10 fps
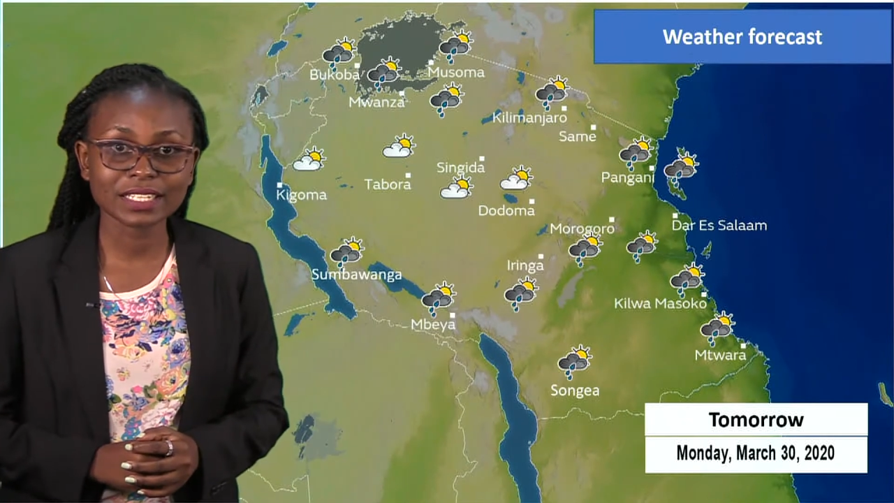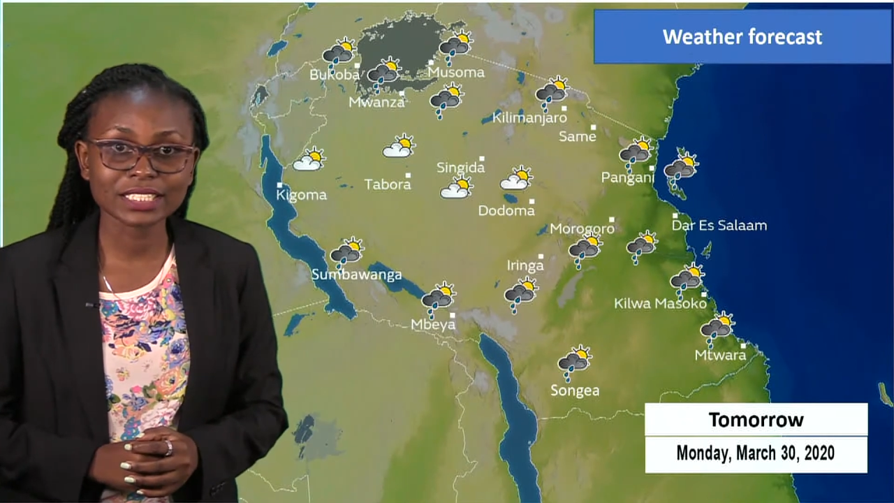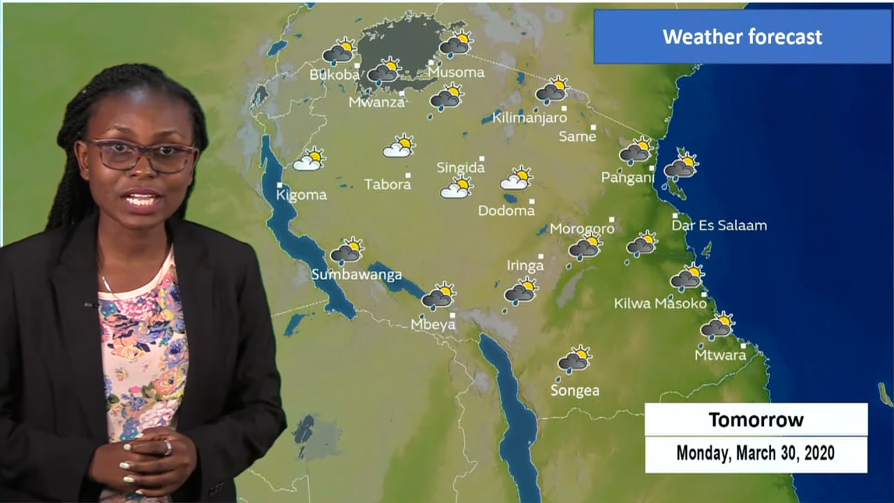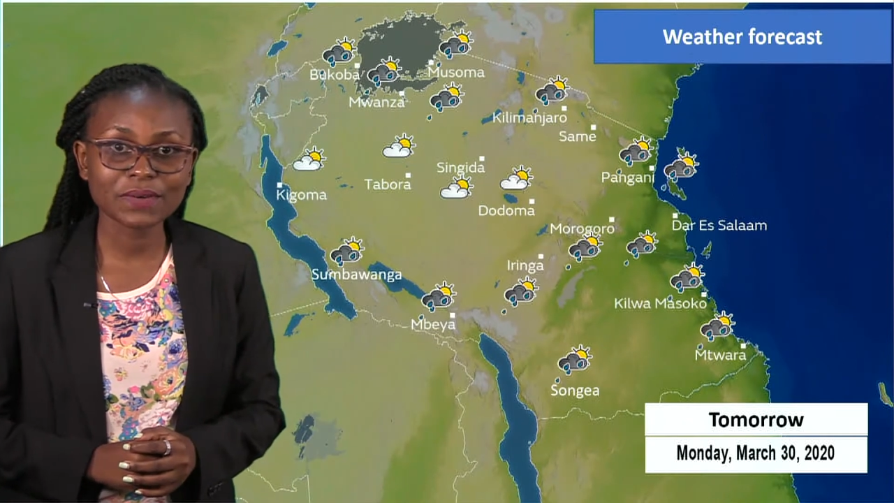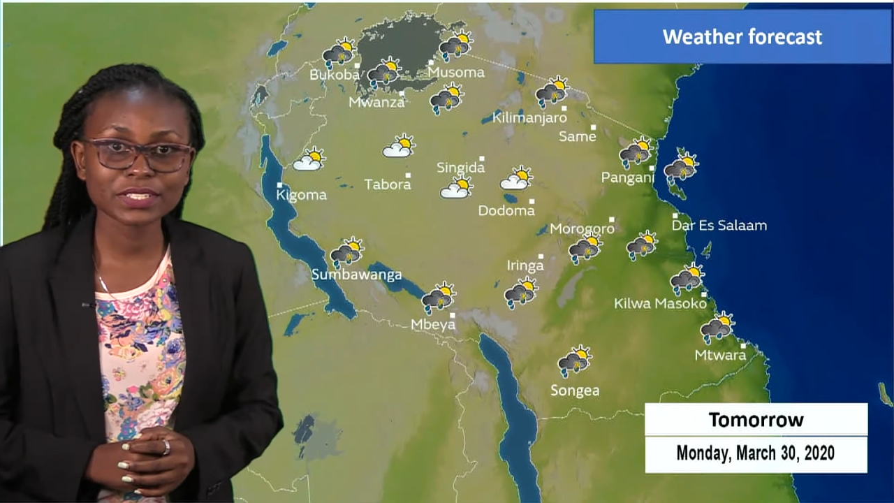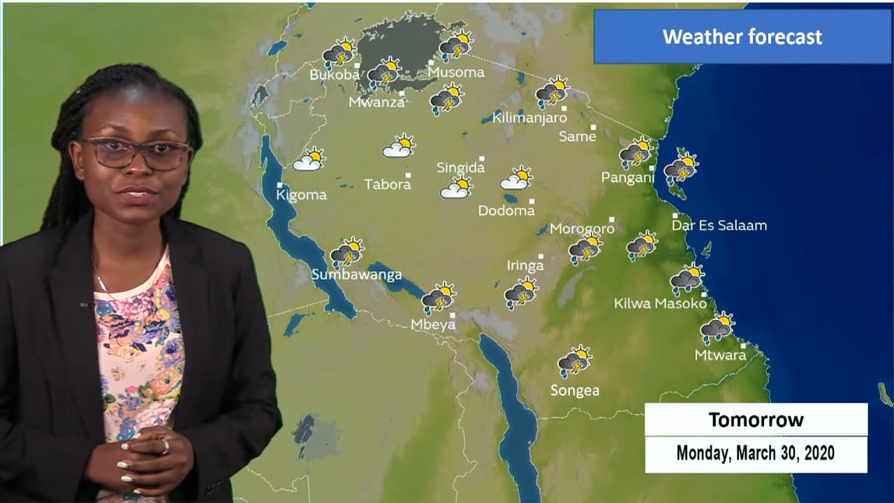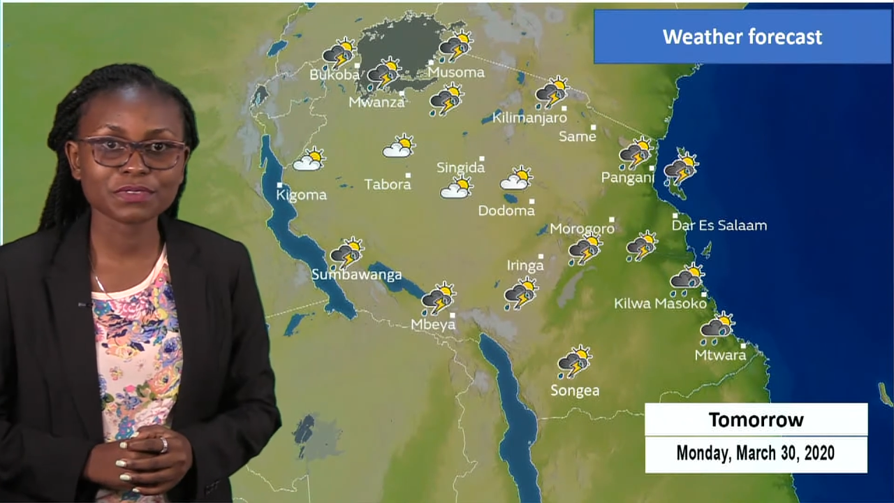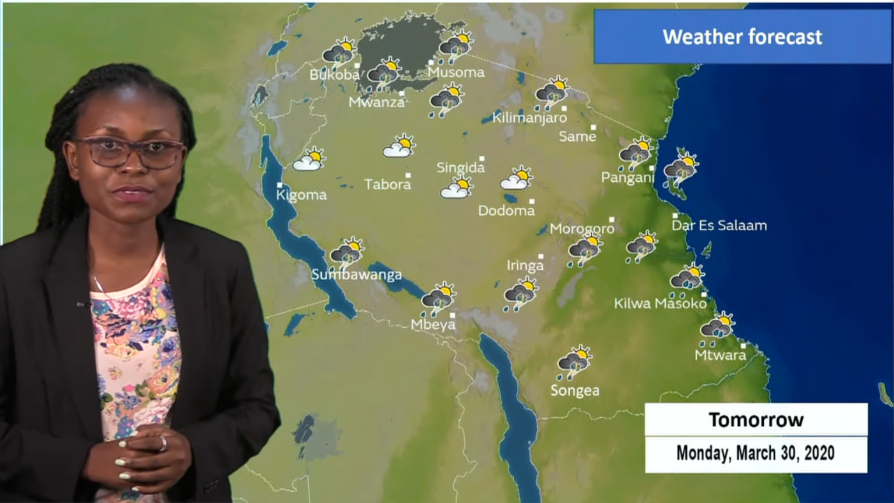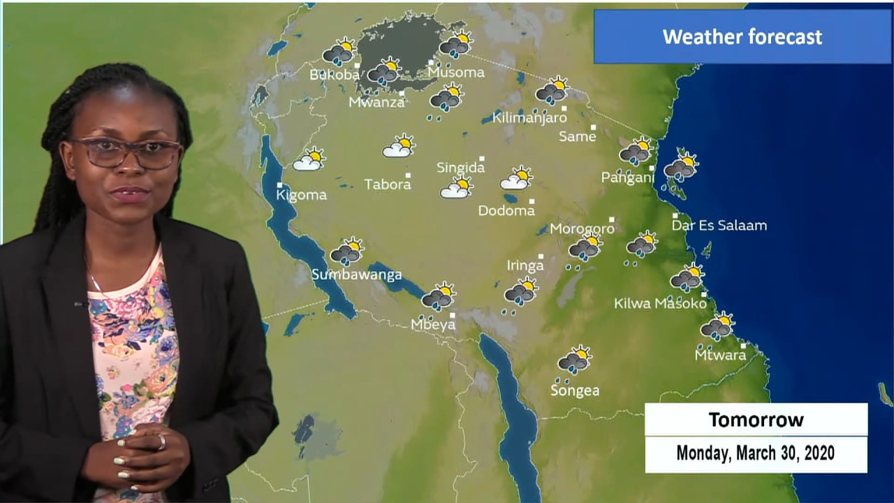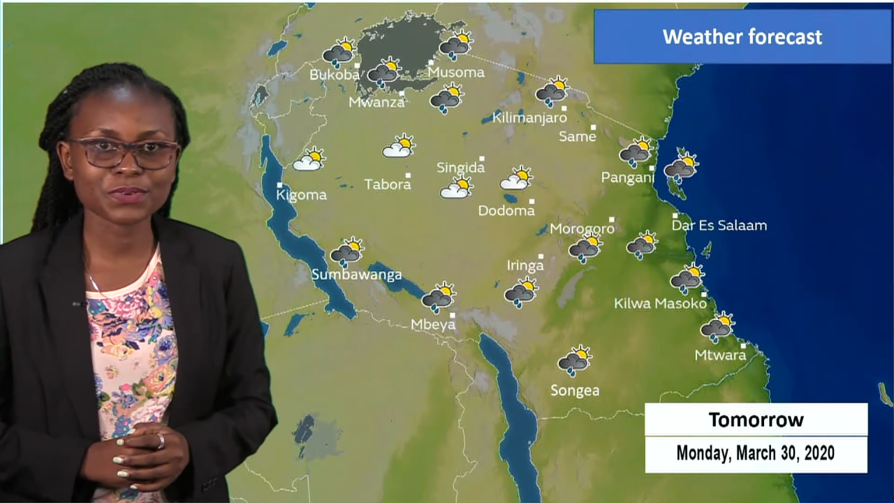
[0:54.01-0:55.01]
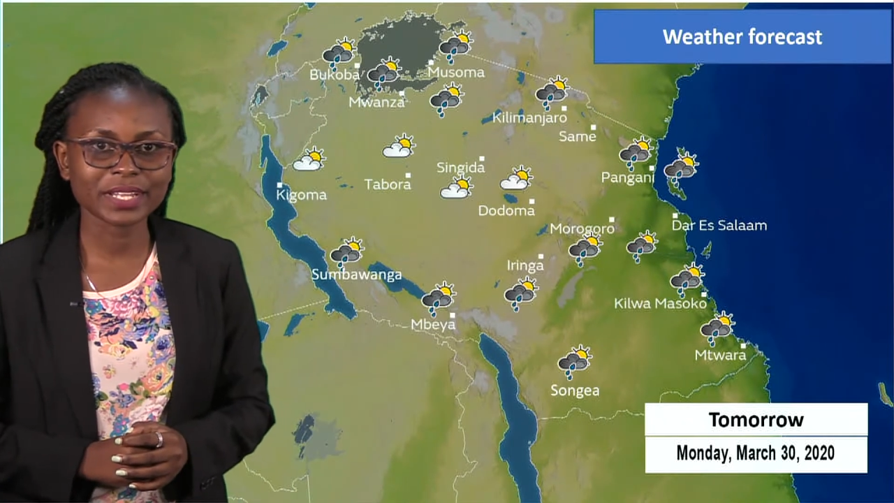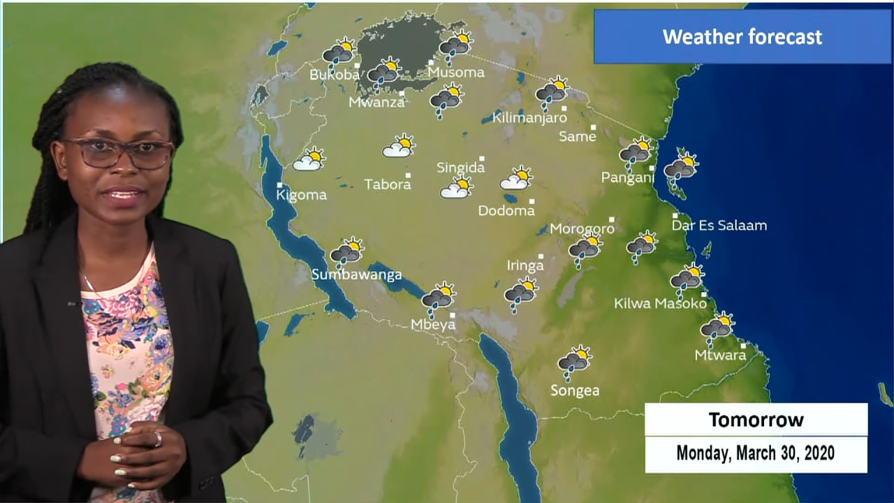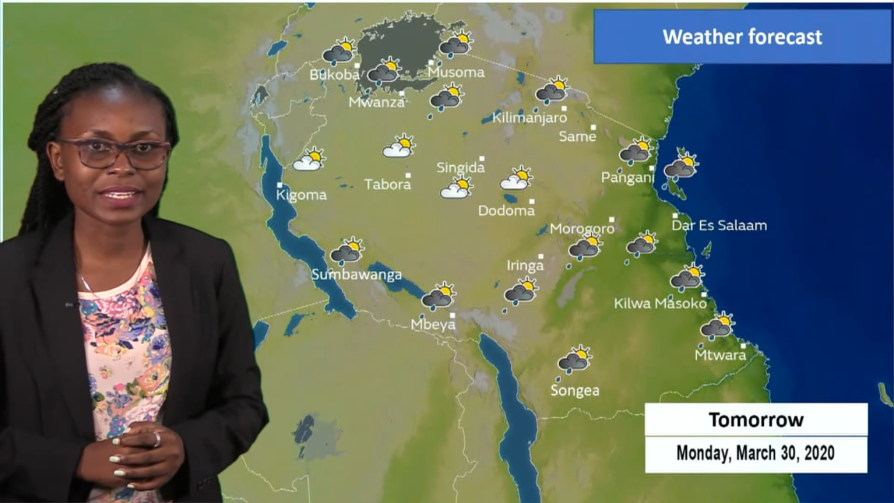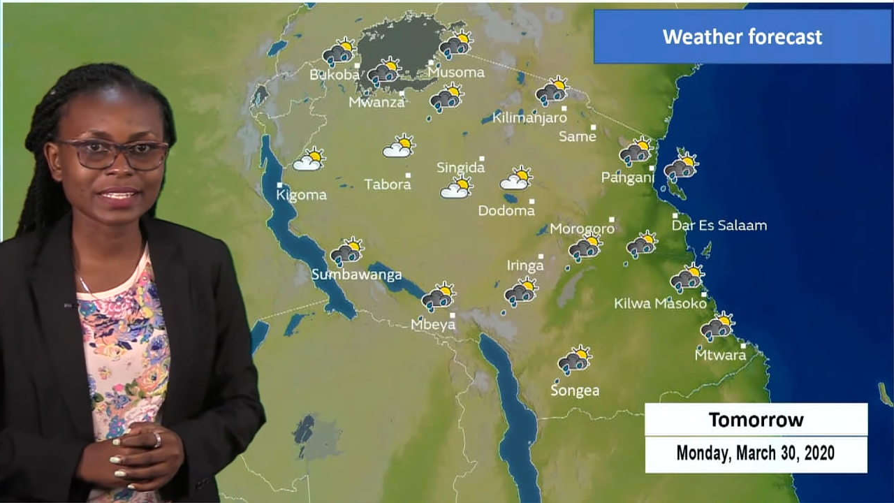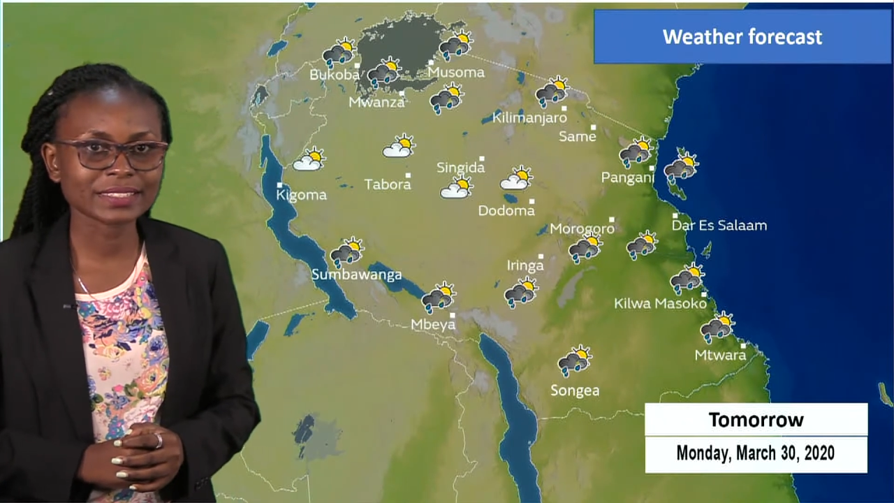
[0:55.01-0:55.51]
showers over a few
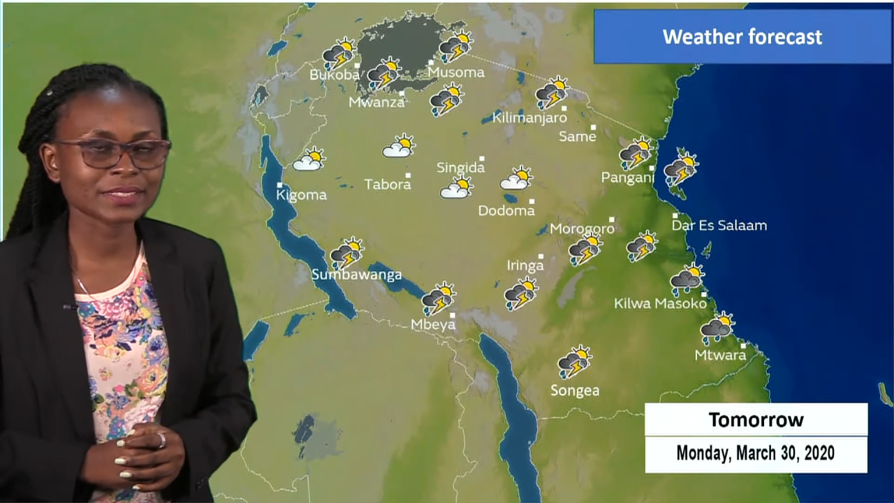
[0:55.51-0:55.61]
areas.